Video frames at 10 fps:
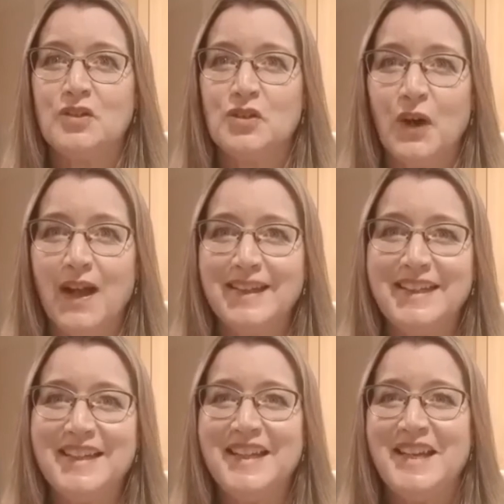
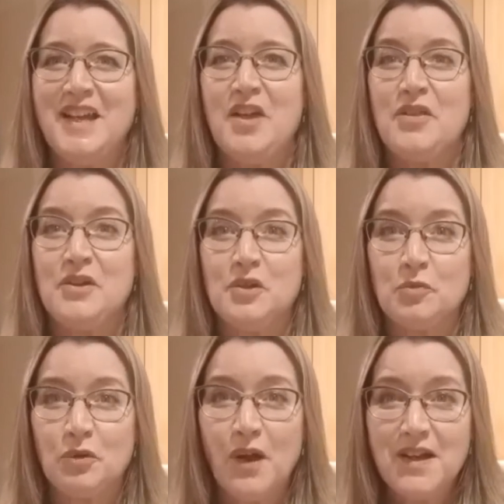trying the new
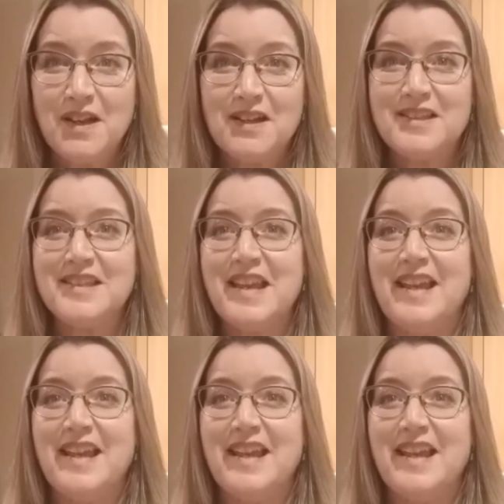products,